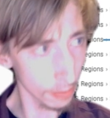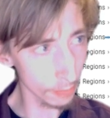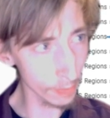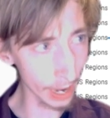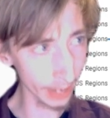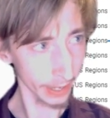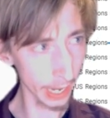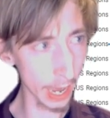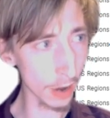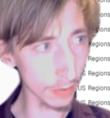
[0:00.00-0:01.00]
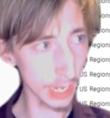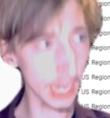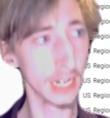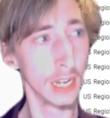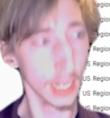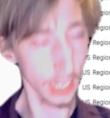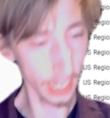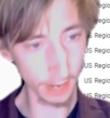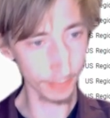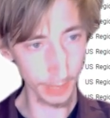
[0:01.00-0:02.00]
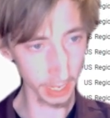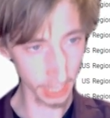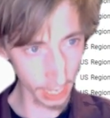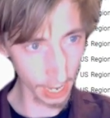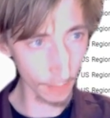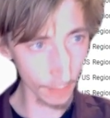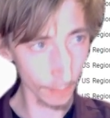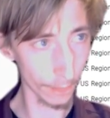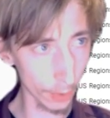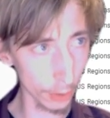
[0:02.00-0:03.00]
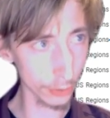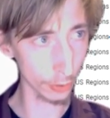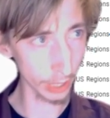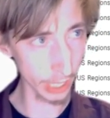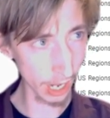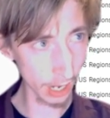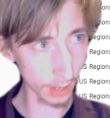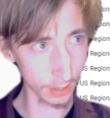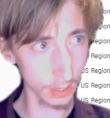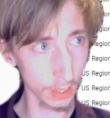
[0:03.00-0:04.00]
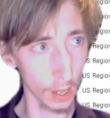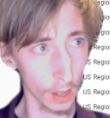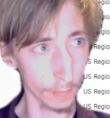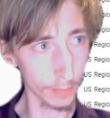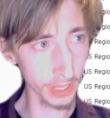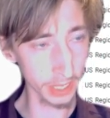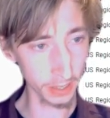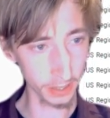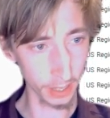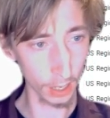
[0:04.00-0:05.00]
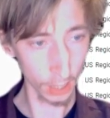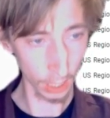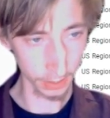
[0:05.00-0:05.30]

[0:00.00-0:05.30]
right now at 8 p.m. for tornadoes, but there's not lots of